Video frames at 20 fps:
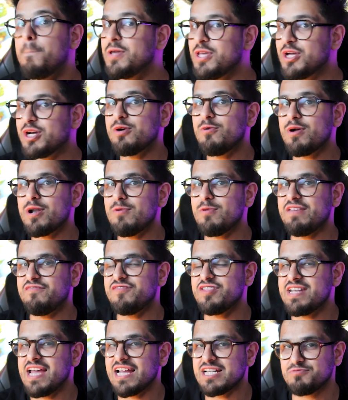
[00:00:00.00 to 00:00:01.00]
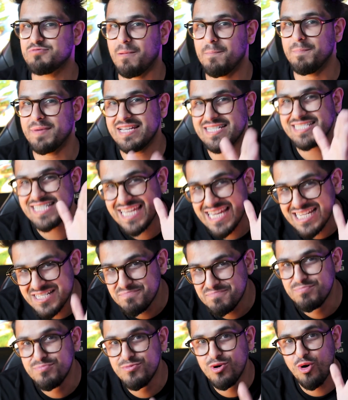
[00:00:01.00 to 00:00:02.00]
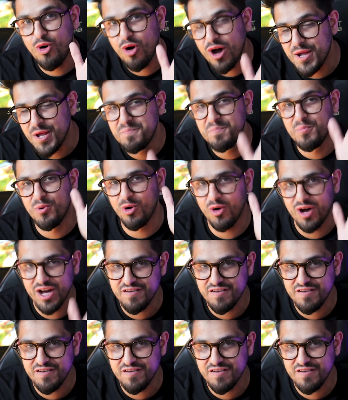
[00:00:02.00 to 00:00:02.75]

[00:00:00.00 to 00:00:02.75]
but you're gonna want to wait for the next one because it gets more and more